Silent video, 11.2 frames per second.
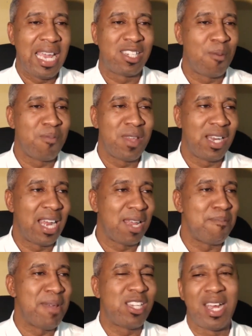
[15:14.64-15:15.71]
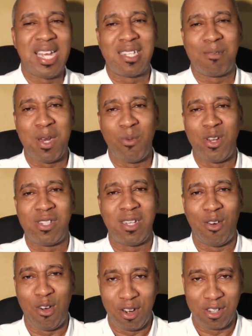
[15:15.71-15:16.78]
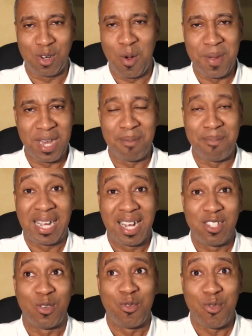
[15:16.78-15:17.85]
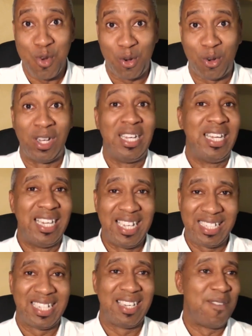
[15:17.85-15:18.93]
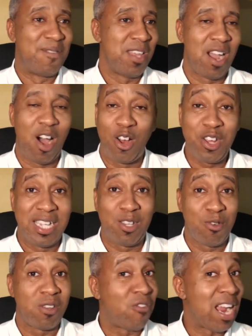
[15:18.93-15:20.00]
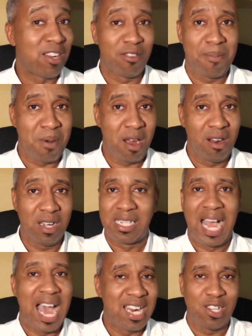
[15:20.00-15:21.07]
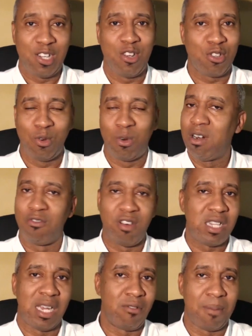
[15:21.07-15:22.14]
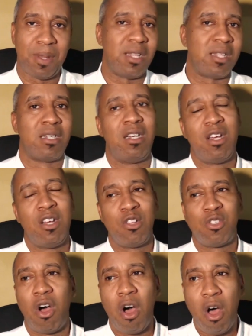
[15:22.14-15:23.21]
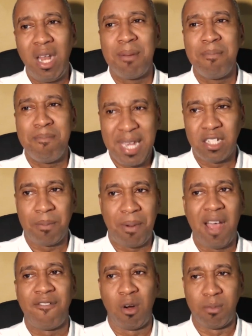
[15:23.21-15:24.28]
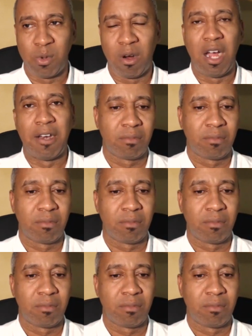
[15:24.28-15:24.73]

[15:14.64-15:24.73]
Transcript: something that it makes your head spin when you see the orders coming in, because you know, listen, all you need to do is find great products, add it to your store, rinse and repeat. So all the major platforms you're on.